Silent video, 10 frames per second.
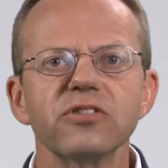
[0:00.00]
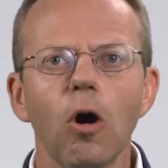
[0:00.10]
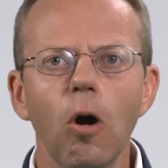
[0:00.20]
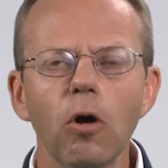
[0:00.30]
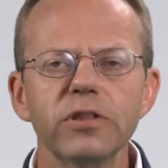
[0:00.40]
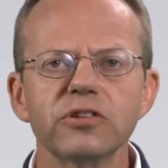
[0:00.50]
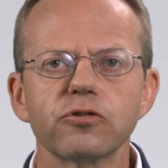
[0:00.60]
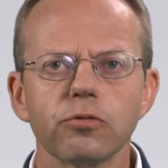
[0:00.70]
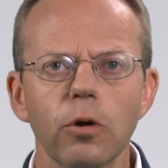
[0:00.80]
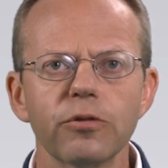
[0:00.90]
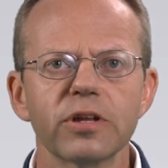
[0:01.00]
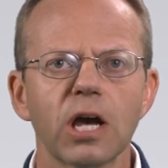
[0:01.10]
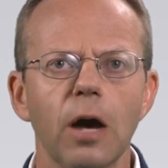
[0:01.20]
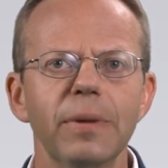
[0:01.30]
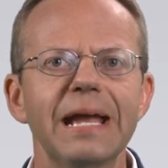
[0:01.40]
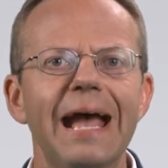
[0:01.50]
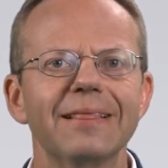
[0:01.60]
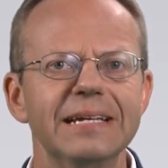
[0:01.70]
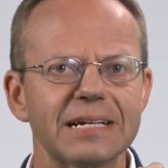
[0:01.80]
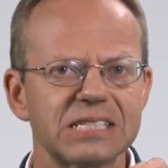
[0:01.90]
is all this growth coming
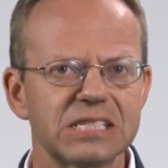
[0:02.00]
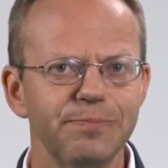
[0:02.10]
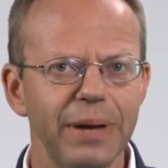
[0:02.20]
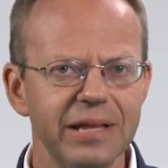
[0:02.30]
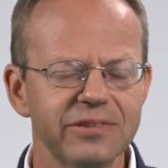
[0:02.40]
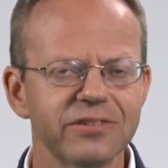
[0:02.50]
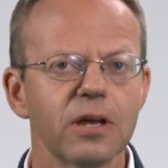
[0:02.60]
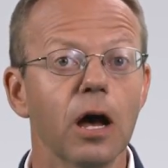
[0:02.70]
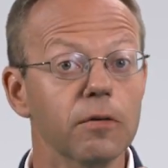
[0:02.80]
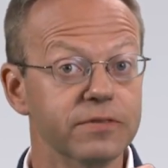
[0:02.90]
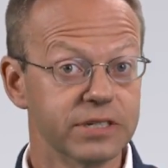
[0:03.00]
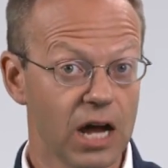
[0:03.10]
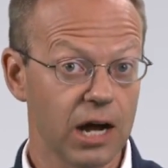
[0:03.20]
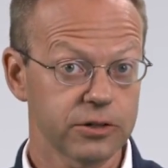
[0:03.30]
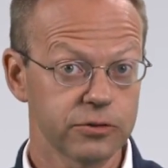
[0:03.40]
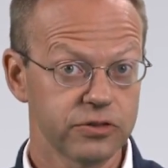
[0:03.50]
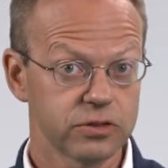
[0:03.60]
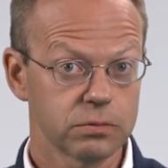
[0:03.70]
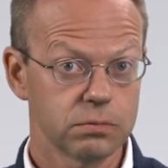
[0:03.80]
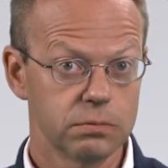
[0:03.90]
at the expense of
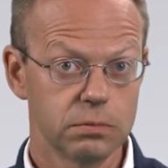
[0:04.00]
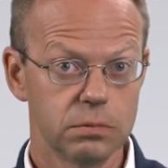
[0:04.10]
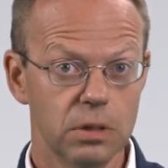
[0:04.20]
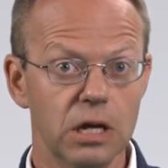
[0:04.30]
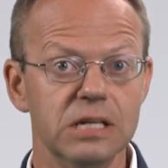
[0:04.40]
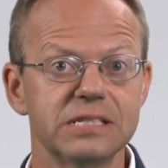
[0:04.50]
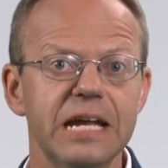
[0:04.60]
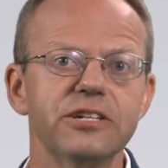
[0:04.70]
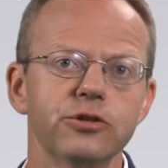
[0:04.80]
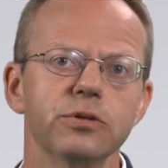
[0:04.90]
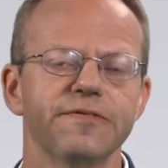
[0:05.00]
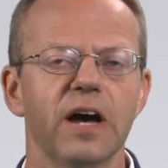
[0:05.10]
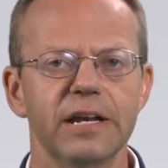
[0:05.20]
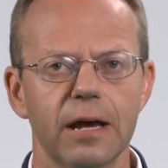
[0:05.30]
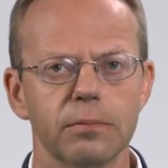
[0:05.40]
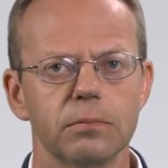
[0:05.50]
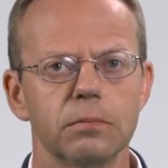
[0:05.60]
doctors? Stay tuned to find out.